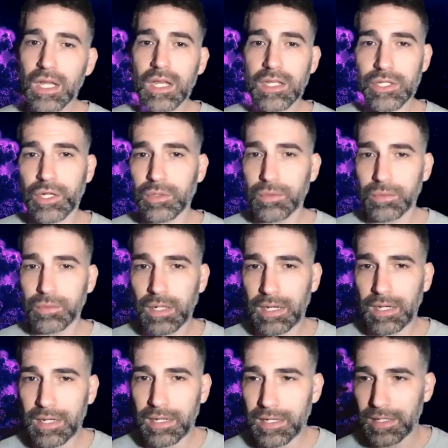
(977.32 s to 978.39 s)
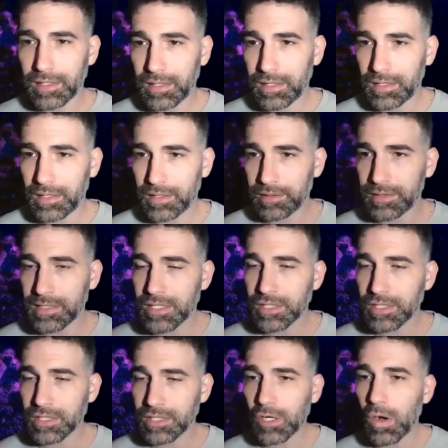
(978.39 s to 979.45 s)
So this is
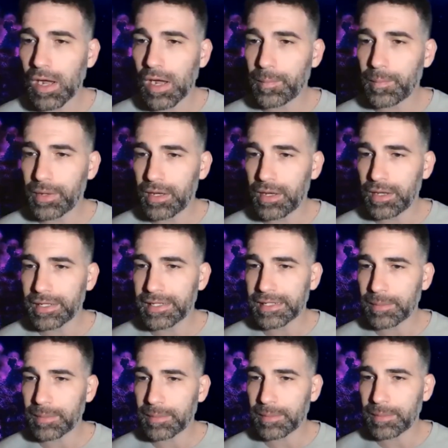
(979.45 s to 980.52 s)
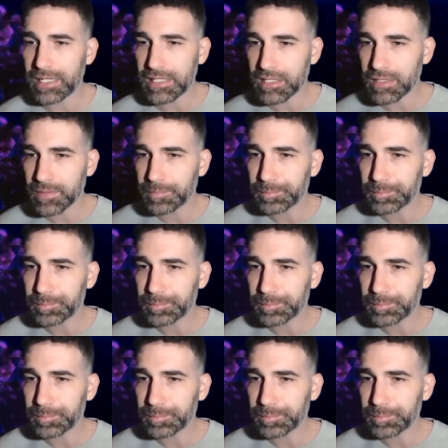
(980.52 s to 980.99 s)
gonna go up in a couple of days.